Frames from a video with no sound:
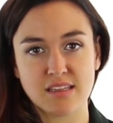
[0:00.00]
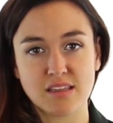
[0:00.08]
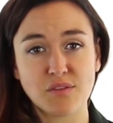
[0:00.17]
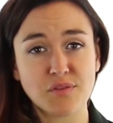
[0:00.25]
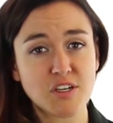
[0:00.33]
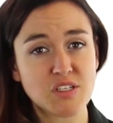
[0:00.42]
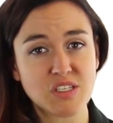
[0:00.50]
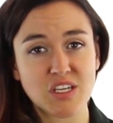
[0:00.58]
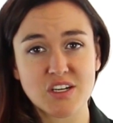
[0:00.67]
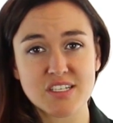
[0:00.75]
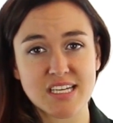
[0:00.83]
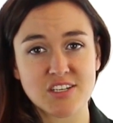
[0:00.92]
The first
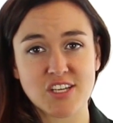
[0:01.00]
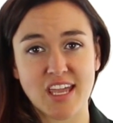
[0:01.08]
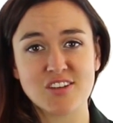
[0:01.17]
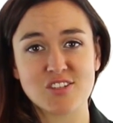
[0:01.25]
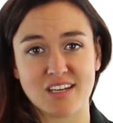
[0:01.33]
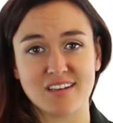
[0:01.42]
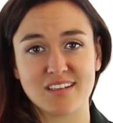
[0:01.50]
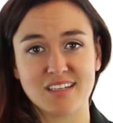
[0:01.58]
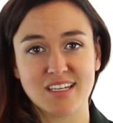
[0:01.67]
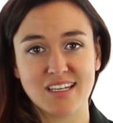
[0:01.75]
cure is education.